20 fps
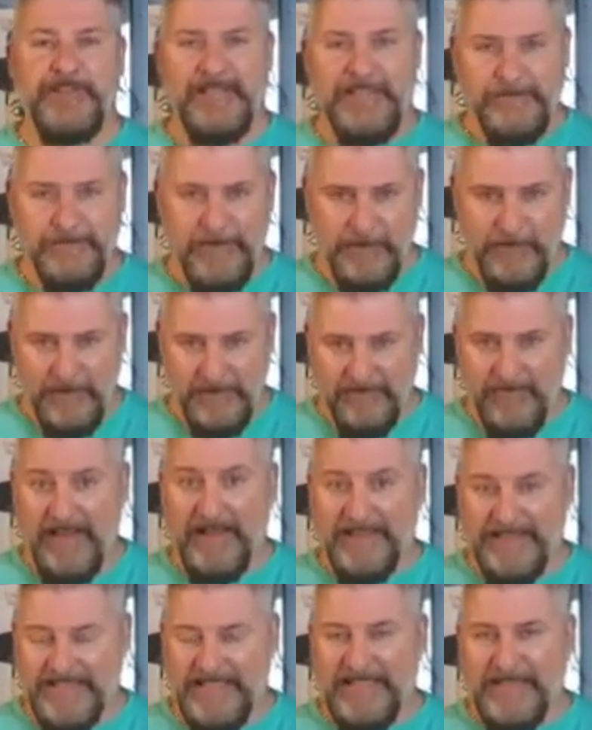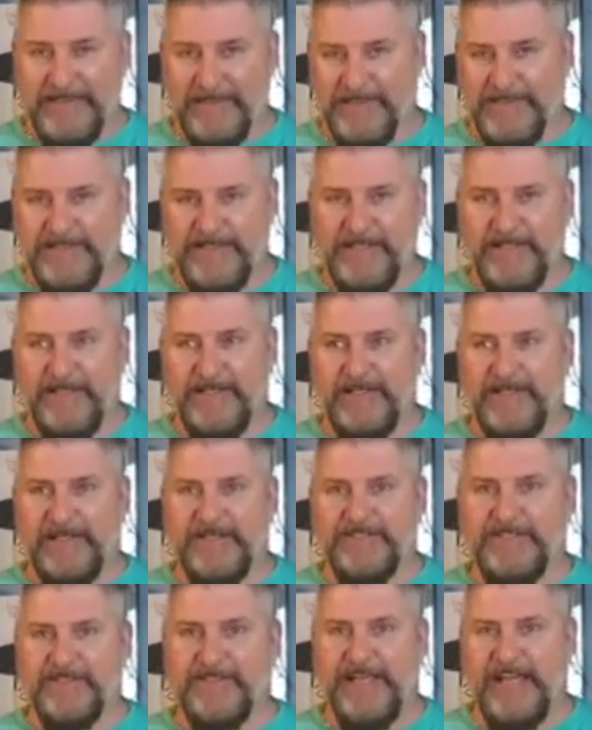These people are volunteers,
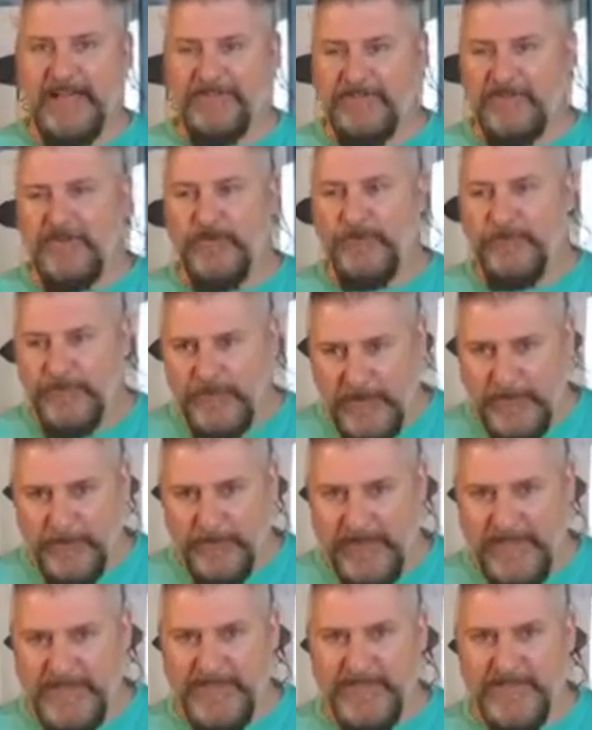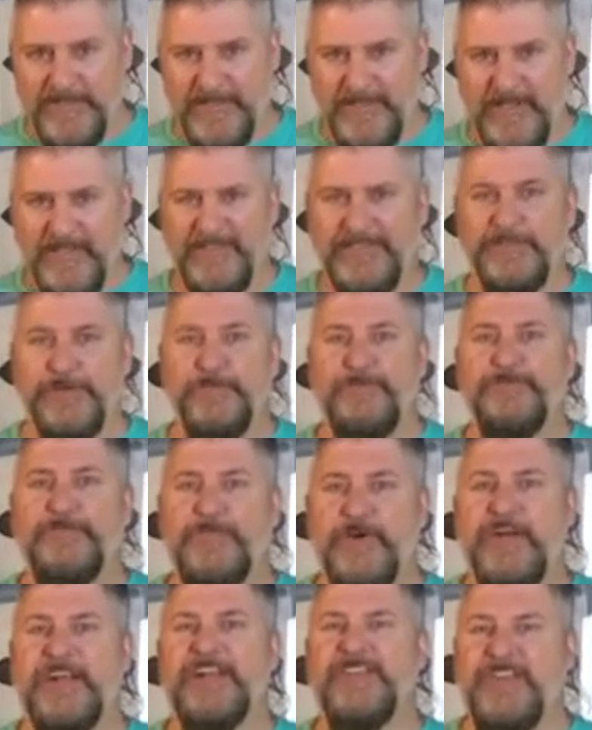so they have to do fundraisers to
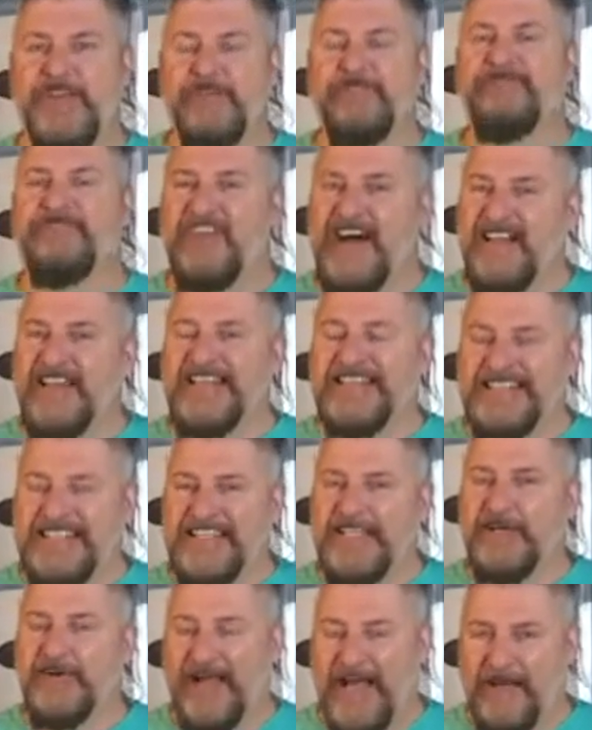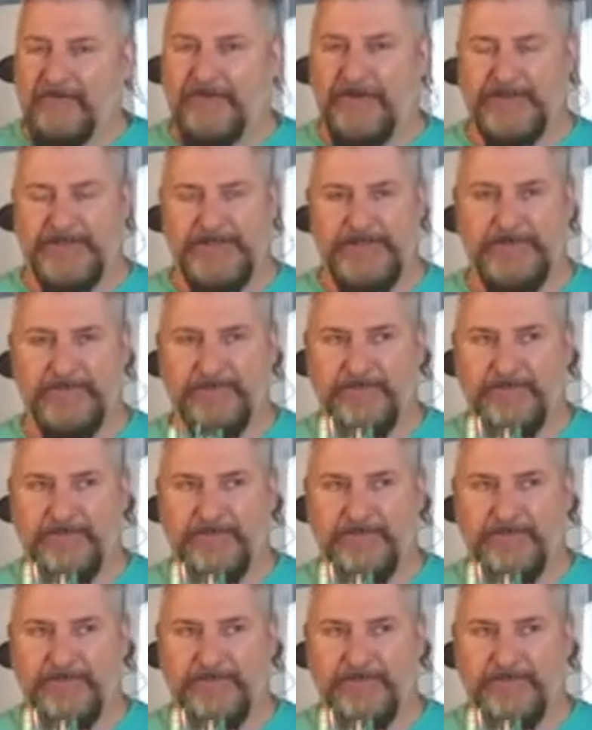fund their volunteer effort.